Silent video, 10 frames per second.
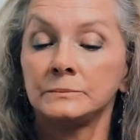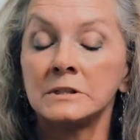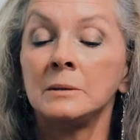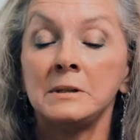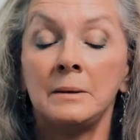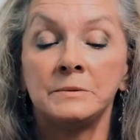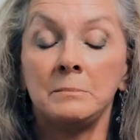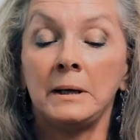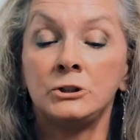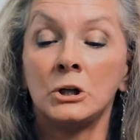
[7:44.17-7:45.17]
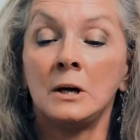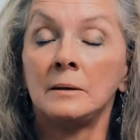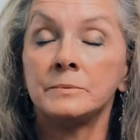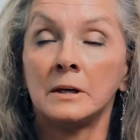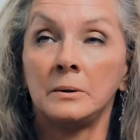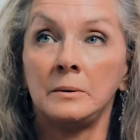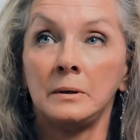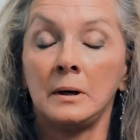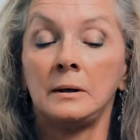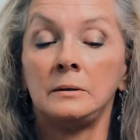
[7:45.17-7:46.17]
sometimes in my jobs,
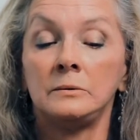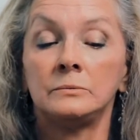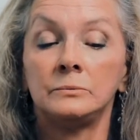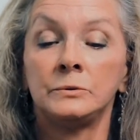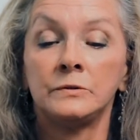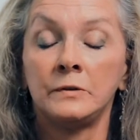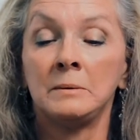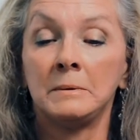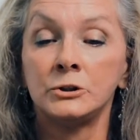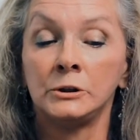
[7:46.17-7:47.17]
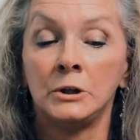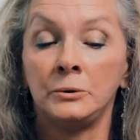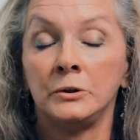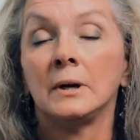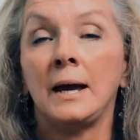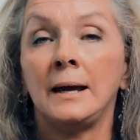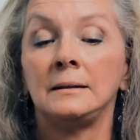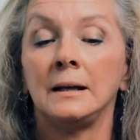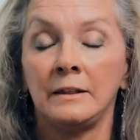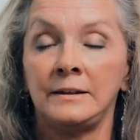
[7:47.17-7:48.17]
I was very much a loner,
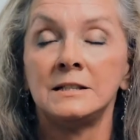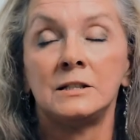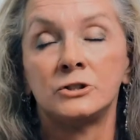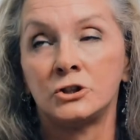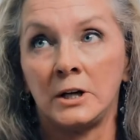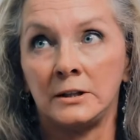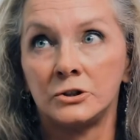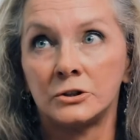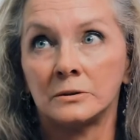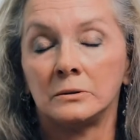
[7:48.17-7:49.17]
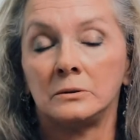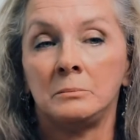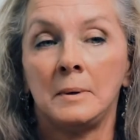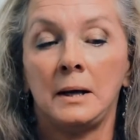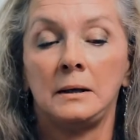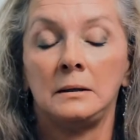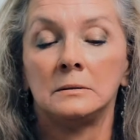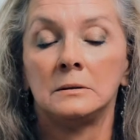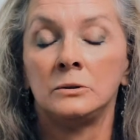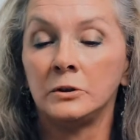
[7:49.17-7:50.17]
and this has changed. My
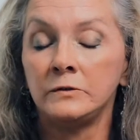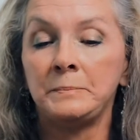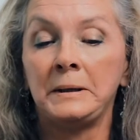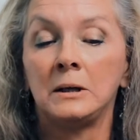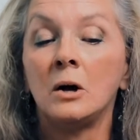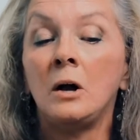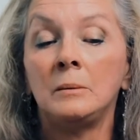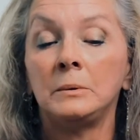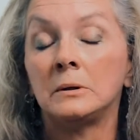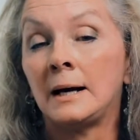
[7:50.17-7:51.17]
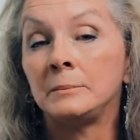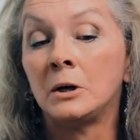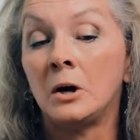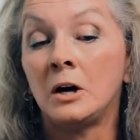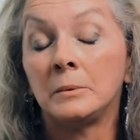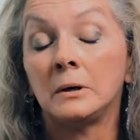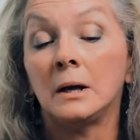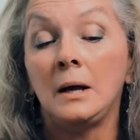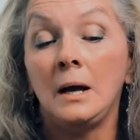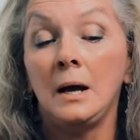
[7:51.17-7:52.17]
nerves being calmer, I'm
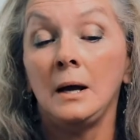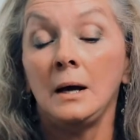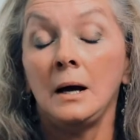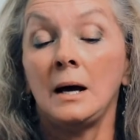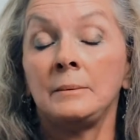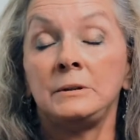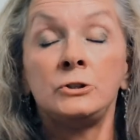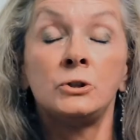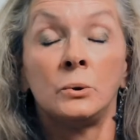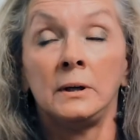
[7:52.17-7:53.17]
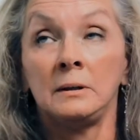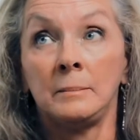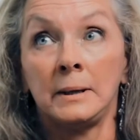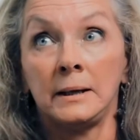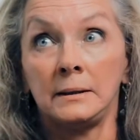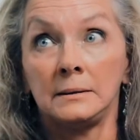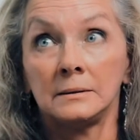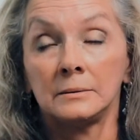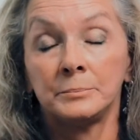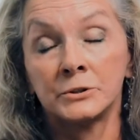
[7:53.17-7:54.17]
calmer. I'm enjoying my
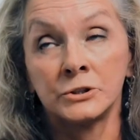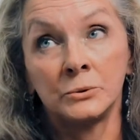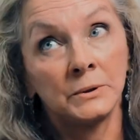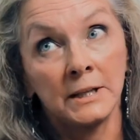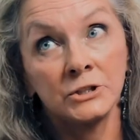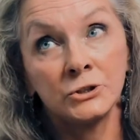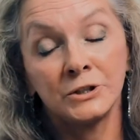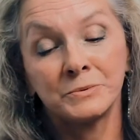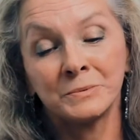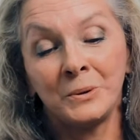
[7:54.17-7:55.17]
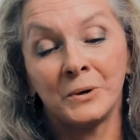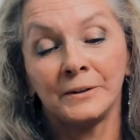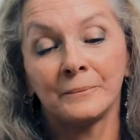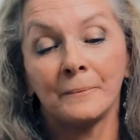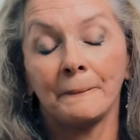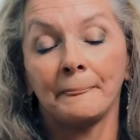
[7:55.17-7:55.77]
personal relationships more.